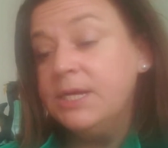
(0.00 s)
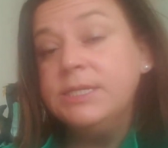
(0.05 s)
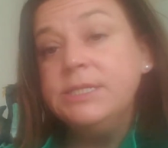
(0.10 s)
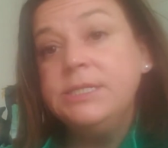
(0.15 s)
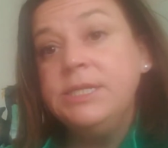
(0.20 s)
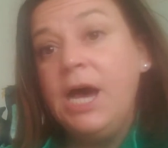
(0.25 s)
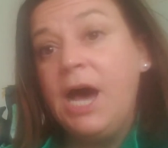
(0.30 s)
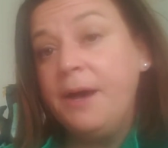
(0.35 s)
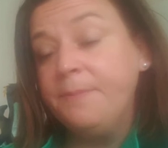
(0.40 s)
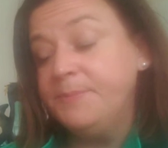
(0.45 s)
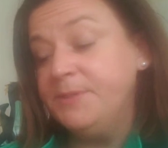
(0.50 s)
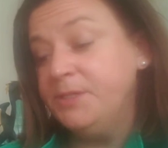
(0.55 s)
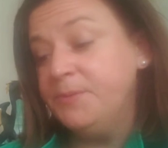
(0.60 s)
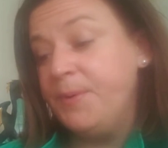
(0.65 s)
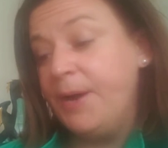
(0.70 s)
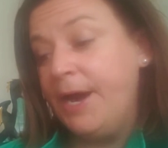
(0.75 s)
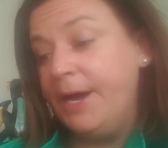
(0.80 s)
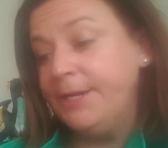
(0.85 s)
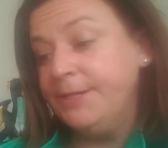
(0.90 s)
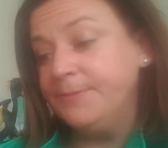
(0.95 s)
Tops or
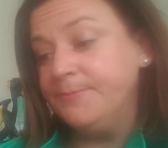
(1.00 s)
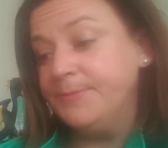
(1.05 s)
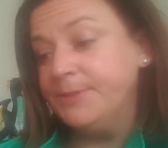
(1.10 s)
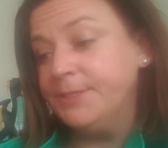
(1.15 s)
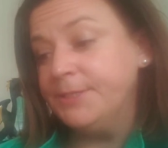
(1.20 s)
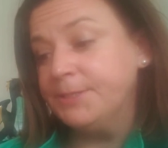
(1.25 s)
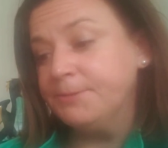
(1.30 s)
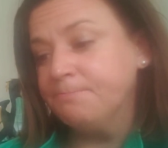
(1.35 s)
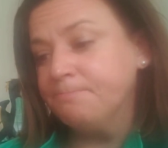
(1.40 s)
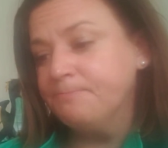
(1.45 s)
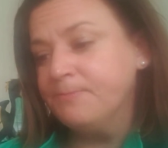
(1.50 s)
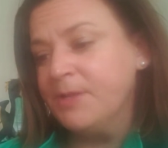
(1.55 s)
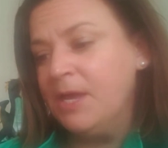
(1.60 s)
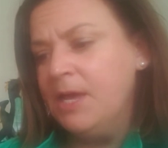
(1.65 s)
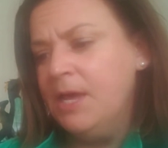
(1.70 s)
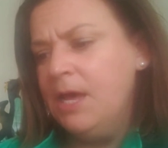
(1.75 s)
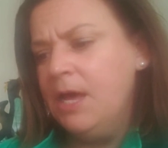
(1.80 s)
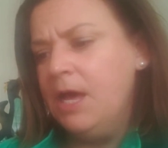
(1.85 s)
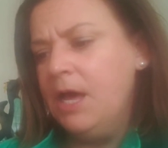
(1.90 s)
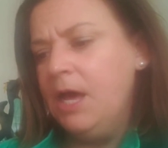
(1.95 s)
bottoms?"
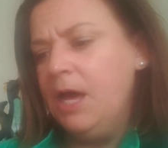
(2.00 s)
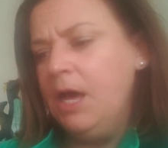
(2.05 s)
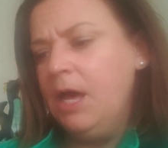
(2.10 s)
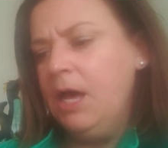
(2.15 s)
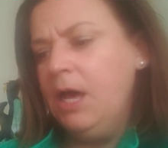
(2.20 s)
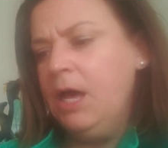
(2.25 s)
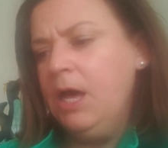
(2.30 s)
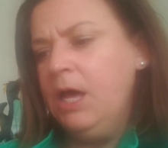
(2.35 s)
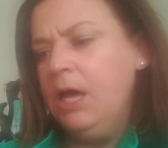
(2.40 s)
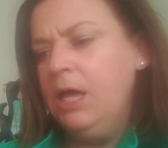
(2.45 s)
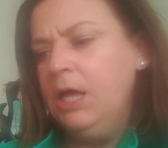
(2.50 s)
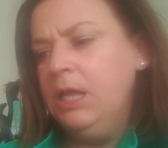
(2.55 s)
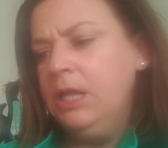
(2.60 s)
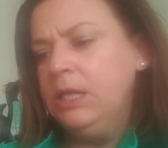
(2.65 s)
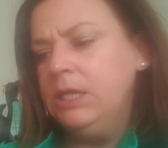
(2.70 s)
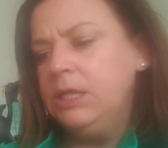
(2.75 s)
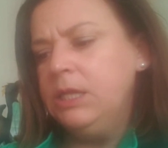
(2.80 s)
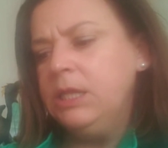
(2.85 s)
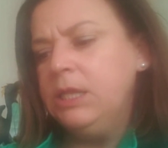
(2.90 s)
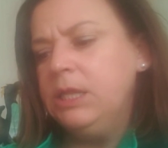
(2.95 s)

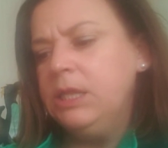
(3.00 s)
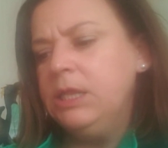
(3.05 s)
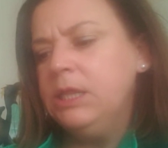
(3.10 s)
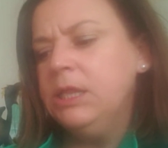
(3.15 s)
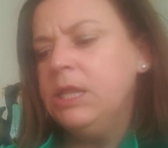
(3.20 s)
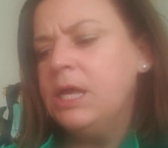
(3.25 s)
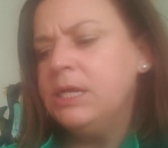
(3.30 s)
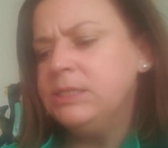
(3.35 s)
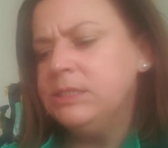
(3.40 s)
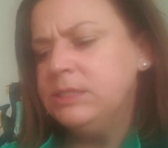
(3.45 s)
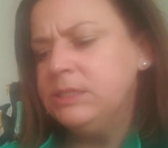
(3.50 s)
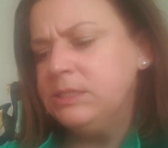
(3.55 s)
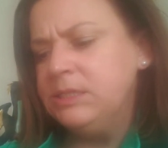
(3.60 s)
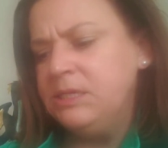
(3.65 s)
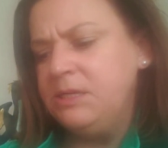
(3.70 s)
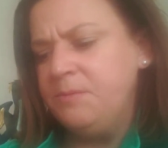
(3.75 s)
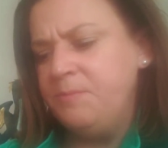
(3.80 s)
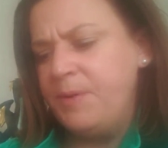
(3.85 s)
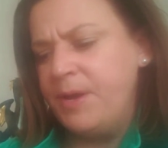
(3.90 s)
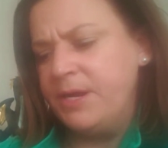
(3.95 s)
Let's
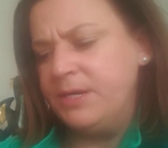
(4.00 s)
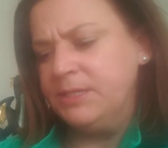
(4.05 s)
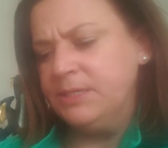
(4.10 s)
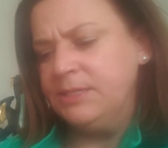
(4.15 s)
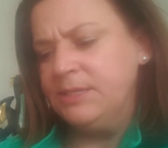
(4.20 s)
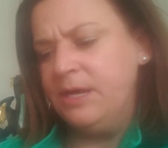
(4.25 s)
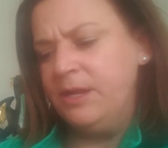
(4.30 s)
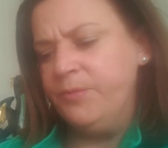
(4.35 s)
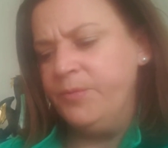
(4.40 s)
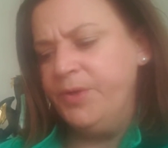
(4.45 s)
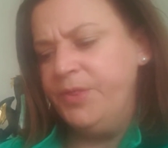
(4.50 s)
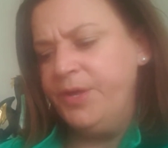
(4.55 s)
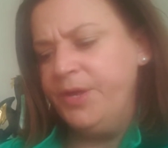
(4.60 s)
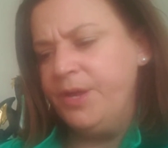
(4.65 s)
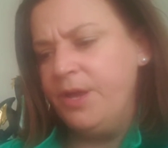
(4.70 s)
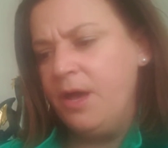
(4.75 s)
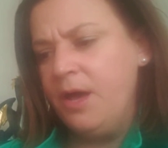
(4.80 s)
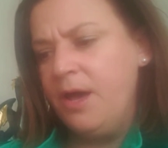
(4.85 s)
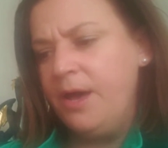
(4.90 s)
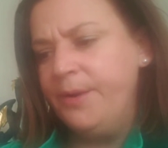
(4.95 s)
see," Bear said with a
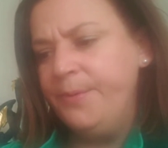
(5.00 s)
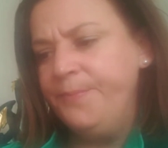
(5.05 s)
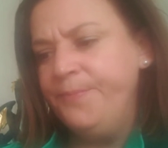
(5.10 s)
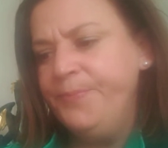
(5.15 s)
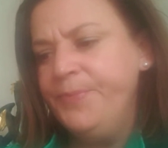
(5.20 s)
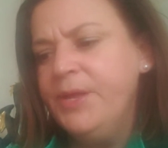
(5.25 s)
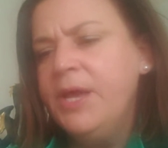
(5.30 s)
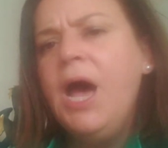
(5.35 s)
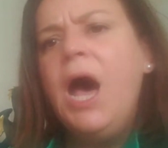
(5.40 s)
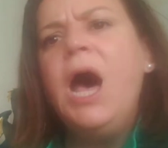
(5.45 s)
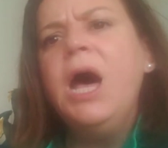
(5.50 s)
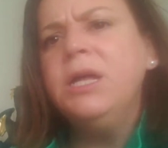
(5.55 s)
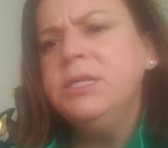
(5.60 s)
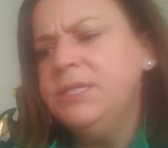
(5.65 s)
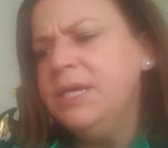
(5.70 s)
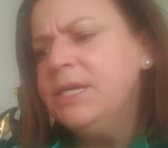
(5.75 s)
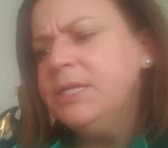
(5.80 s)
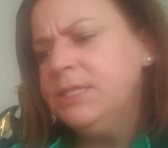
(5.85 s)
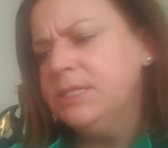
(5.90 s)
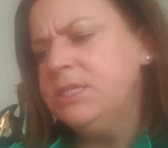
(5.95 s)
yawn. "I'll
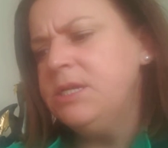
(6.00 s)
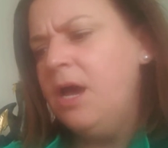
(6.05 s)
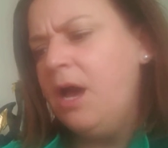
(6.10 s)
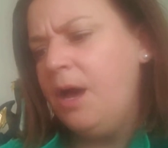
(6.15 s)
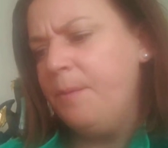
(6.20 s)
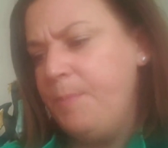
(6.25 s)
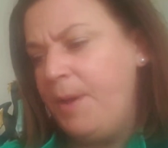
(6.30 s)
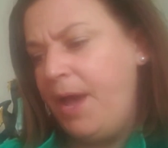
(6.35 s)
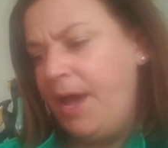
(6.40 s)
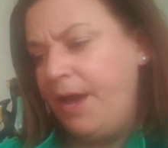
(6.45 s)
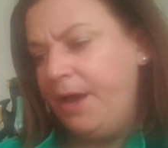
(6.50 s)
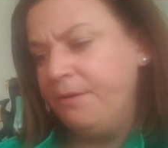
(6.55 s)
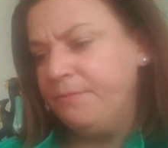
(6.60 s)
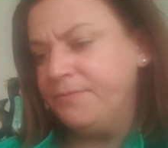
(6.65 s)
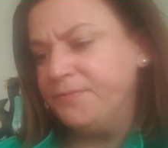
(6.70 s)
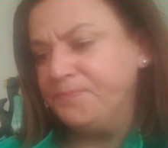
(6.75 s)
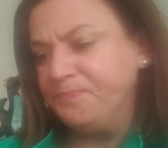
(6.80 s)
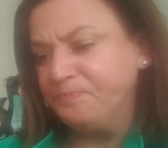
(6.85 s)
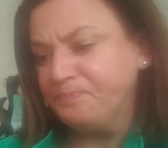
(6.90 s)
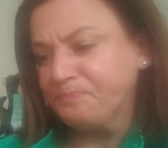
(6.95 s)
take the top half."
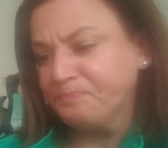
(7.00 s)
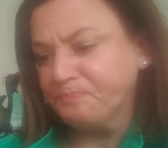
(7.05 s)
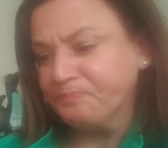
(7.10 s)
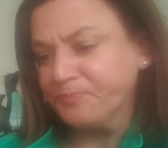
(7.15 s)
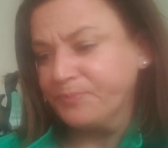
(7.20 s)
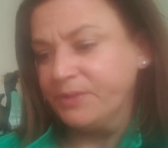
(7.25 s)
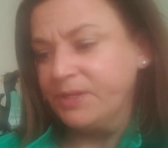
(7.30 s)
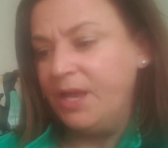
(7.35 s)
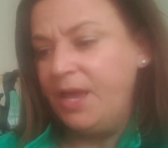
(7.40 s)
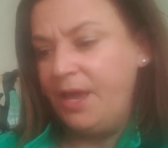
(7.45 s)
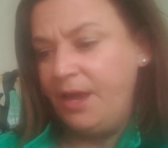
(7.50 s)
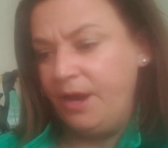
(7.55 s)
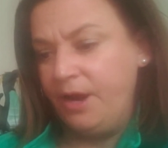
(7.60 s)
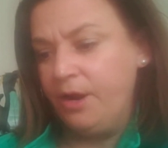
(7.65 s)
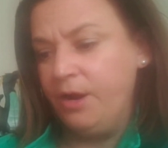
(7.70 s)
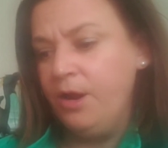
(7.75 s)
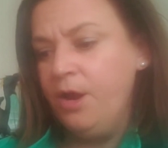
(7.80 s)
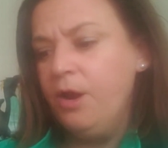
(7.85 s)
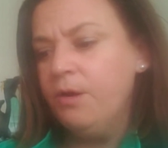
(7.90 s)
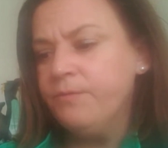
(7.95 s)

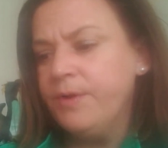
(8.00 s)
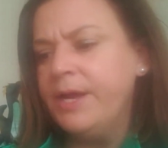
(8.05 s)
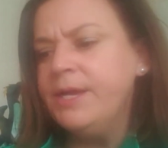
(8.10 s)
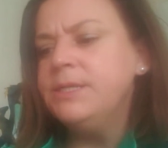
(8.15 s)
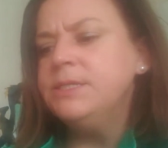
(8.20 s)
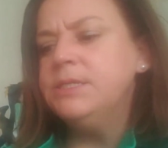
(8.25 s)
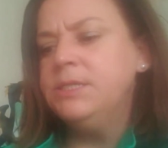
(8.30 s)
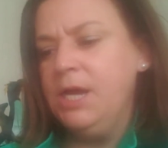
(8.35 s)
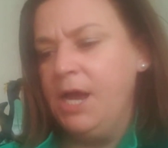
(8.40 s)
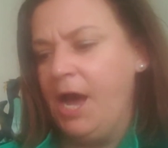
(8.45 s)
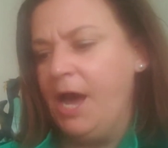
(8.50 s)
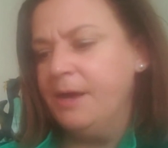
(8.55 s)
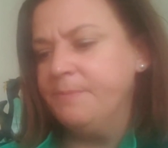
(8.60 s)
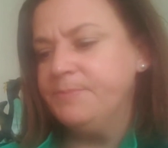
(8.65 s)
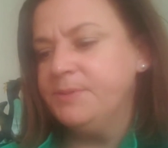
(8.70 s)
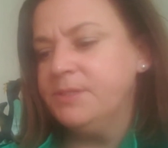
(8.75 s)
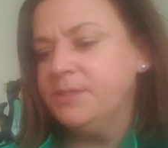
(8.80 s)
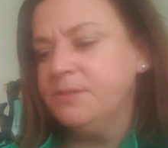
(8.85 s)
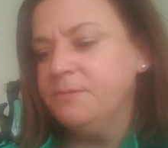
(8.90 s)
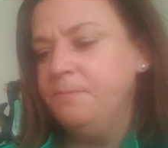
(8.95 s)
Hare, "Right,
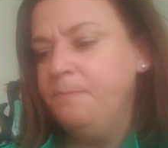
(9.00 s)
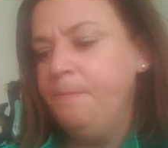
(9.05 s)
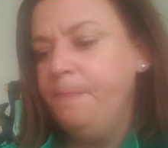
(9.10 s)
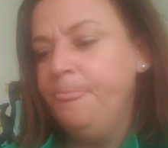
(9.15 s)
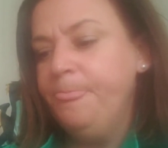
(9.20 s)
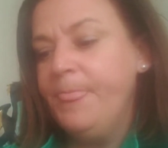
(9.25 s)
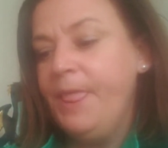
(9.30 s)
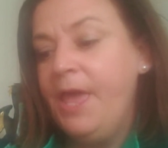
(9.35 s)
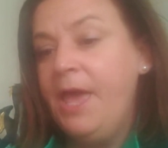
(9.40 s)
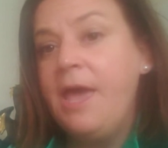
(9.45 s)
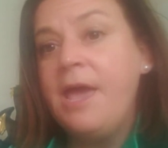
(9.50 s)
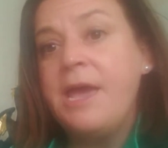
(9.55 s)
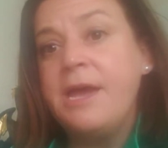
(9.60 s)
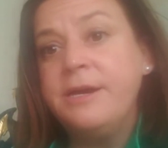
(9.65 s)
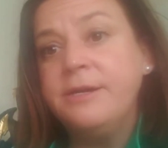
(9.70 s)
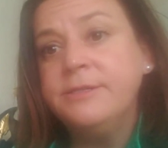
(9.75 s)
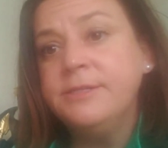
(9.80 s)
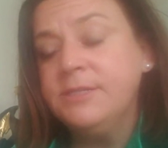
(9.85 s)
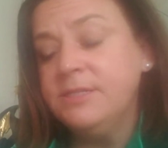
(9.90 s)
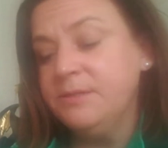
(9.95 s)
tops."
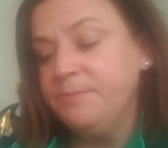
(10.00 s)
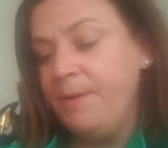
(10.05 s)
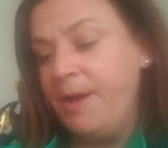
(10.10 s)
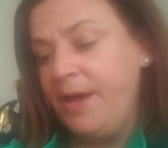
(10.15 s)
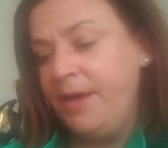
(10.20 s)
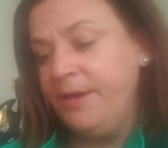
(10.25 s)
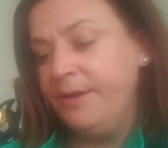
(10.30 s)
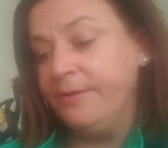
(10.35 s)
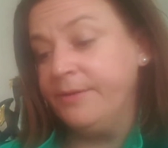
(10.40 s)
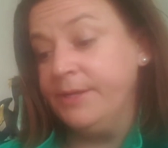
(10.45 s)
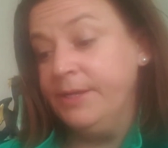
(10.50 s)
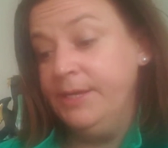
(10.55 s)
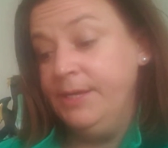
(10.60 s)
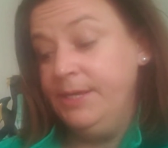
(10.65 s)
Hare smiled.